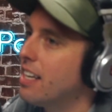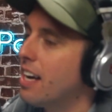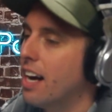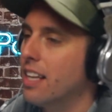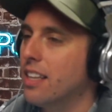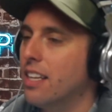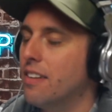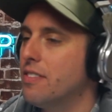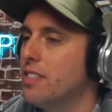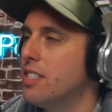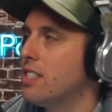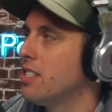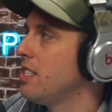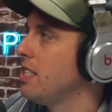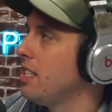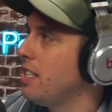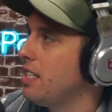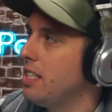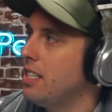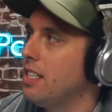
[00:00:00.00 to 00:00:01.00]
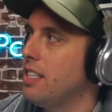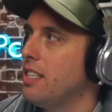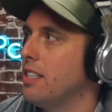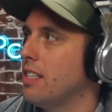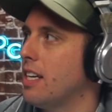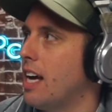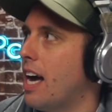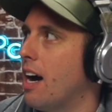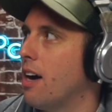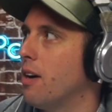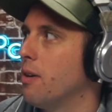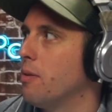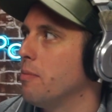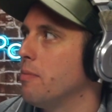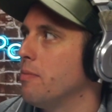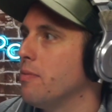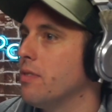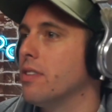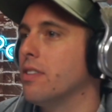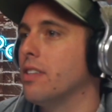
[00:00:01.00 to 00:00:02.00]
I love to see how,
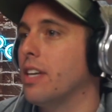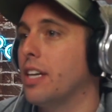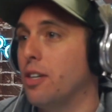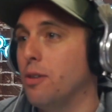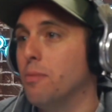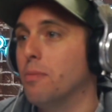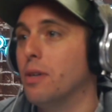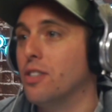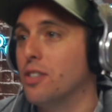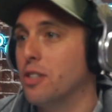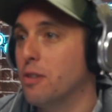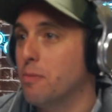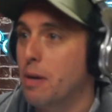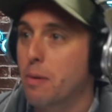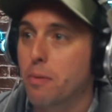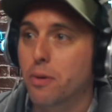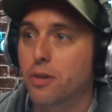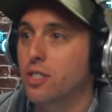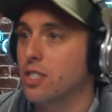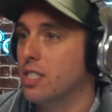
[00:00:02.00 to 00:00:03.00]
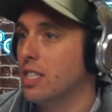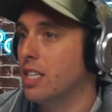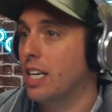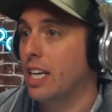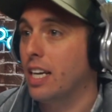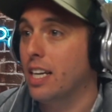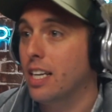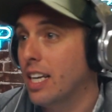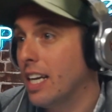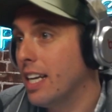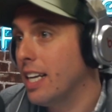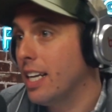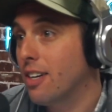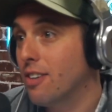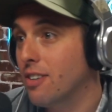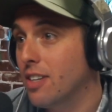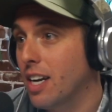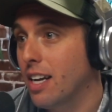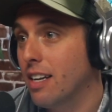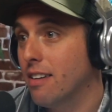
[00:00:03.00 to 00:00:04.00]
like you mentioned, people are just getting
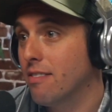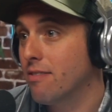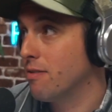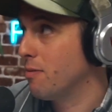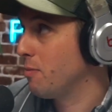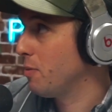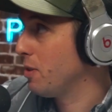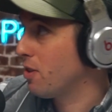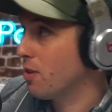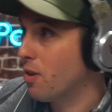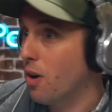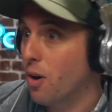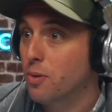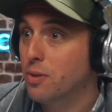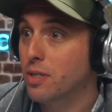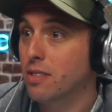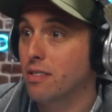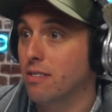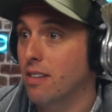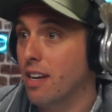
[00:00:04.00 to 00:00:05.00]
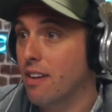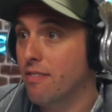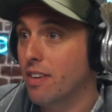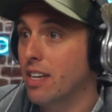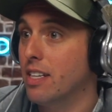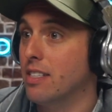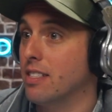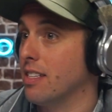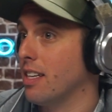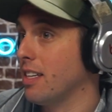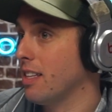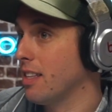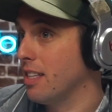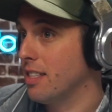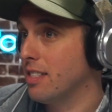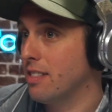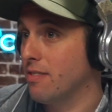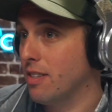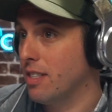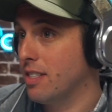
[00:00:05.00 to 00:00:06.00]
creative with their own events. Like,
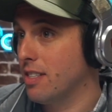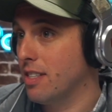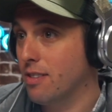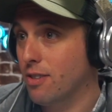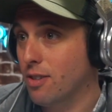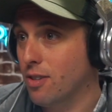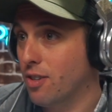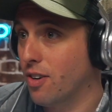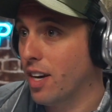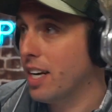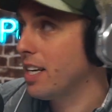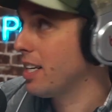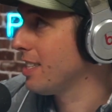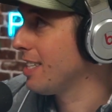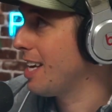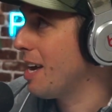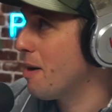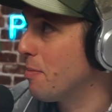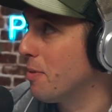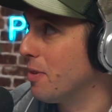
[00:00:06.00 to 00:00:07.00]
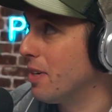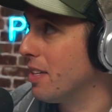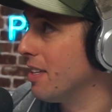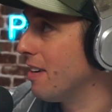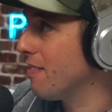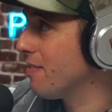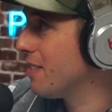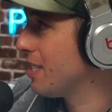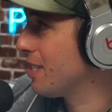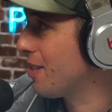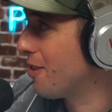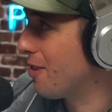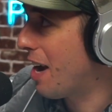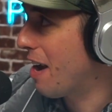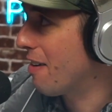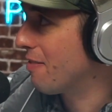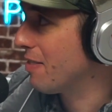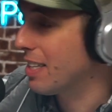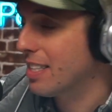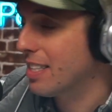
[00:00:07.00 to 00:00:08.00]
this is a great example. I love this graphic. It's